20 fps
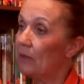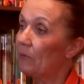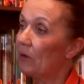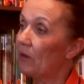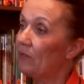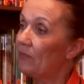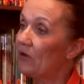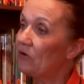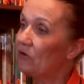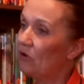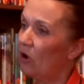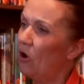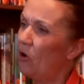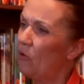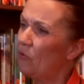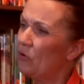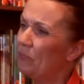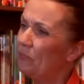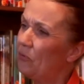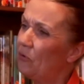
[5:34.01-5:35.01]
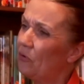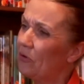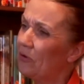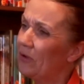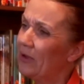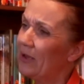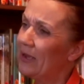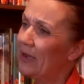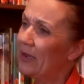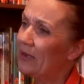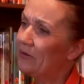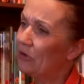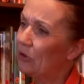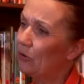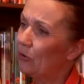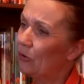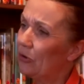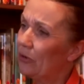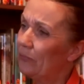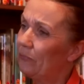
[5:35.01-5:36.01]
but I think to hold a book and to
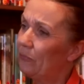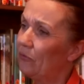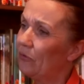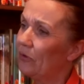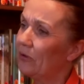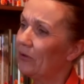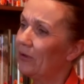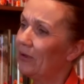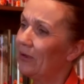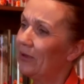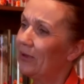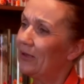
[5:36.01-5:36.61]
look at a book,